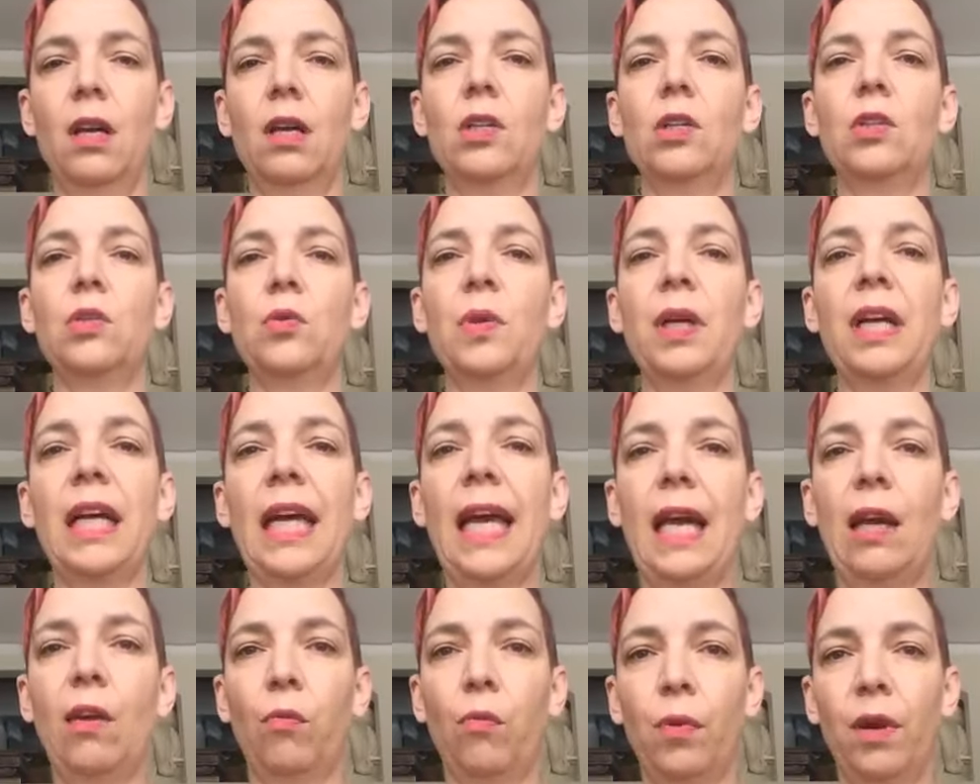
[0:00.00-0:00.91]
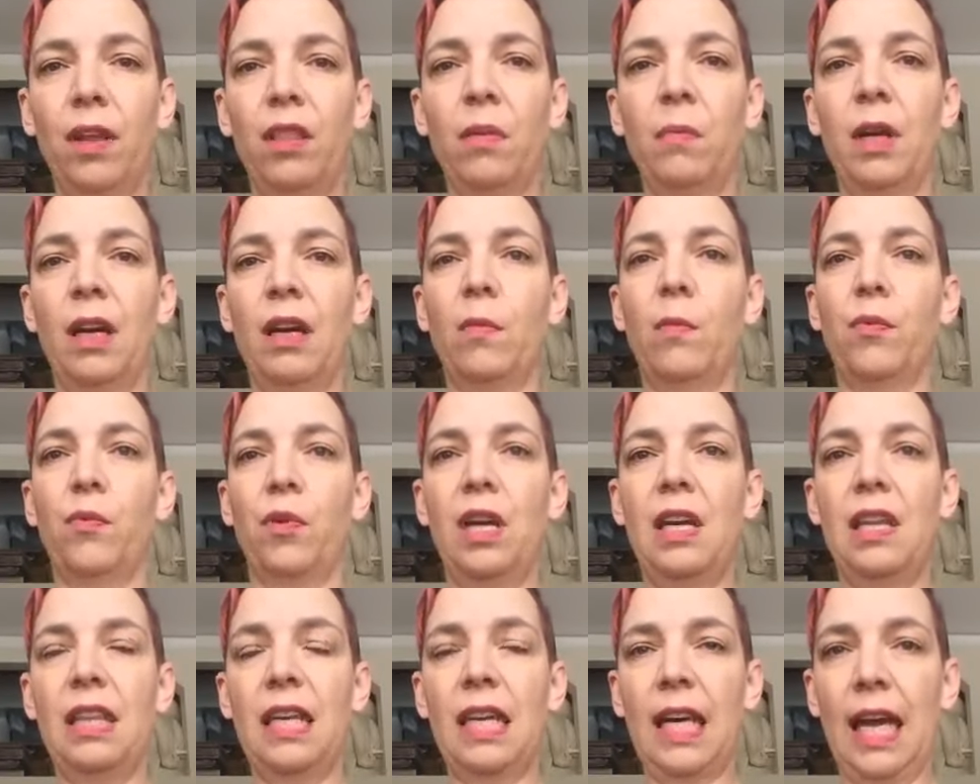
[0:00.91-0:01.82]
doing a rhythmic
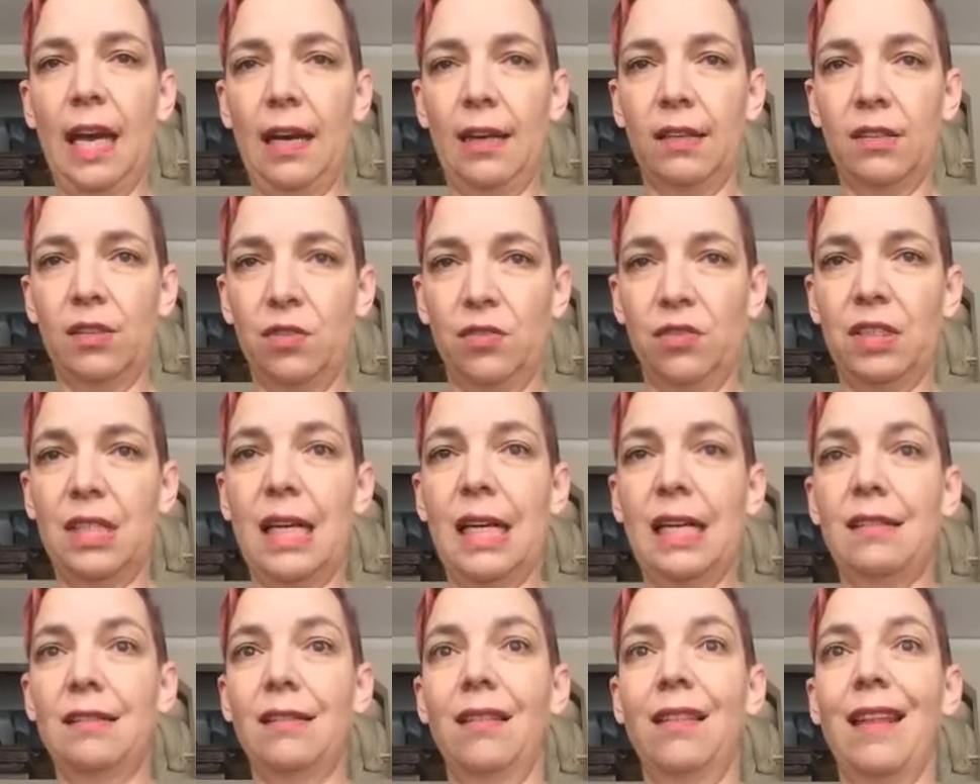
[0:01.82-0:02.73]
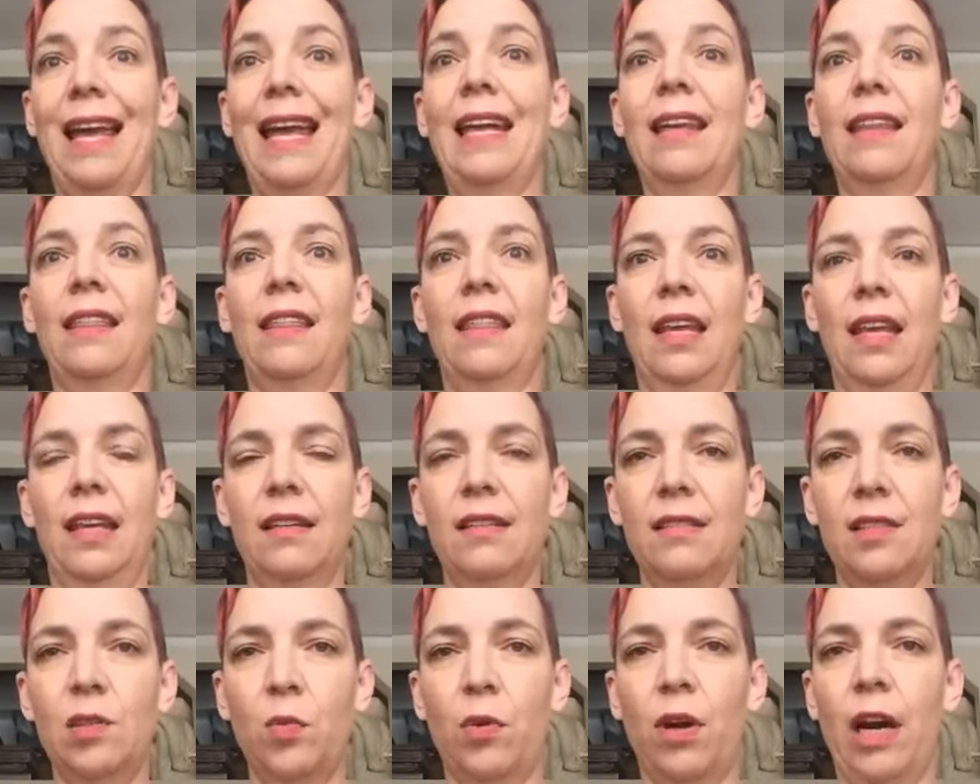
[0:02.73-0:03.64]
breathing exercise like
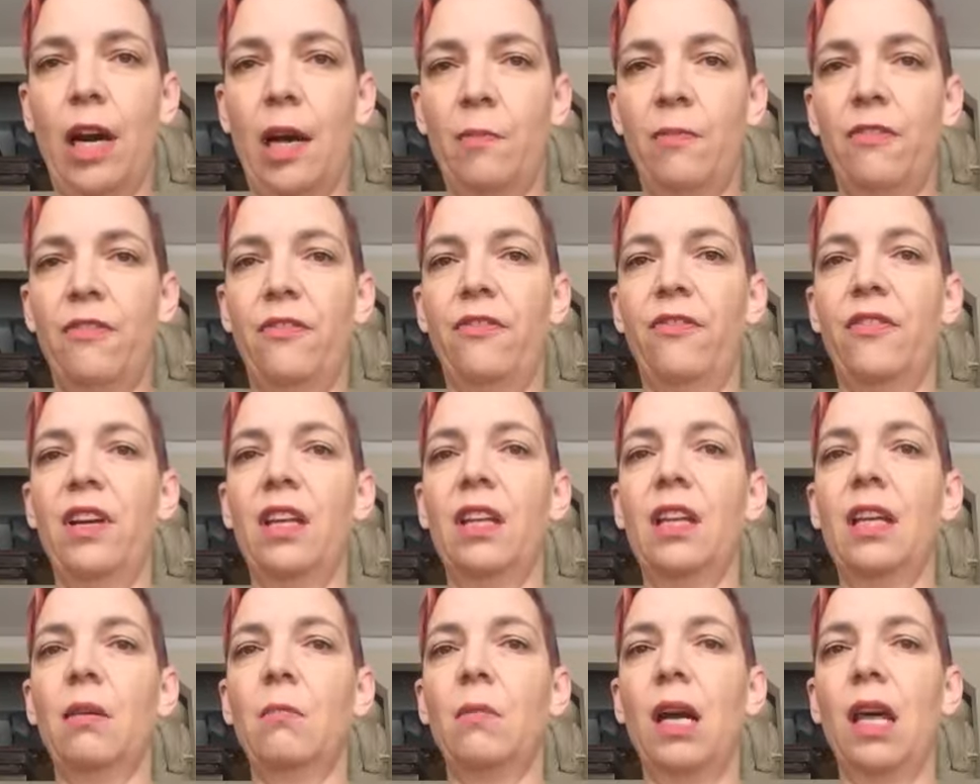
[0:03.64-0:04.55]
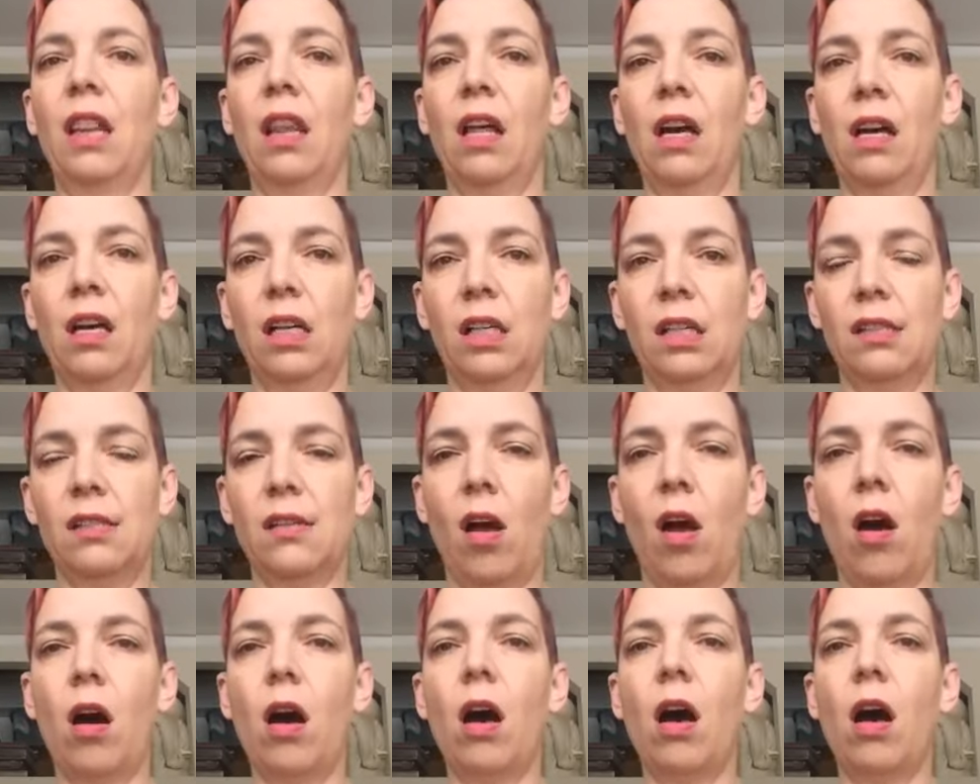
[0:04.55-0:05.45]
this, where I'm filling my lungs
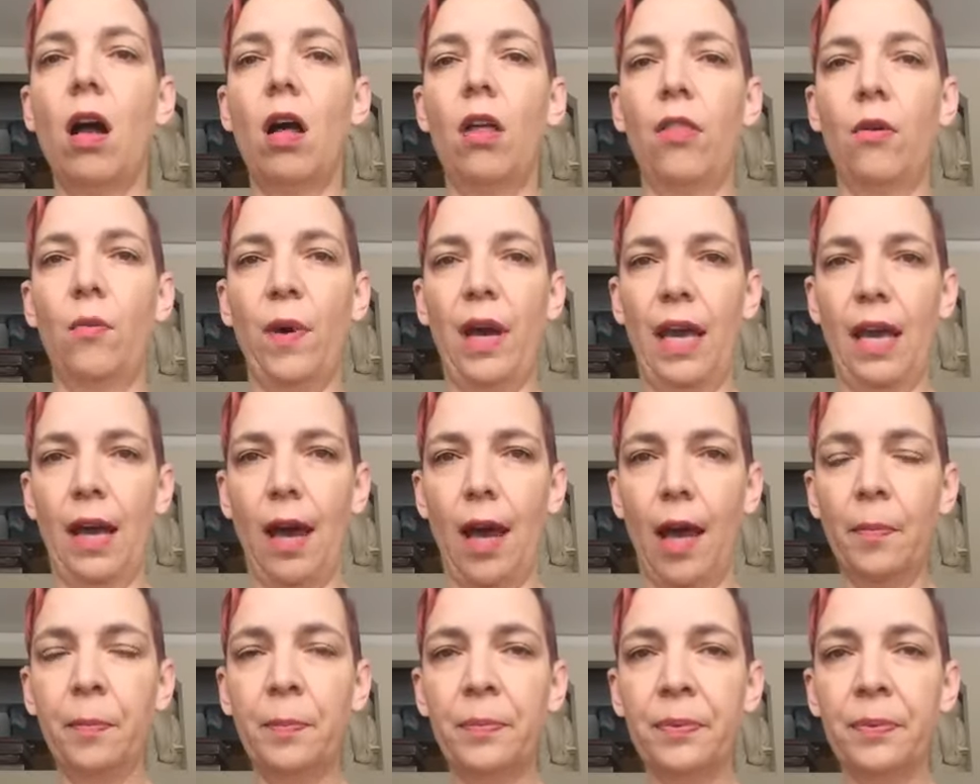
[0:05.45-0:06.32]
all the way up,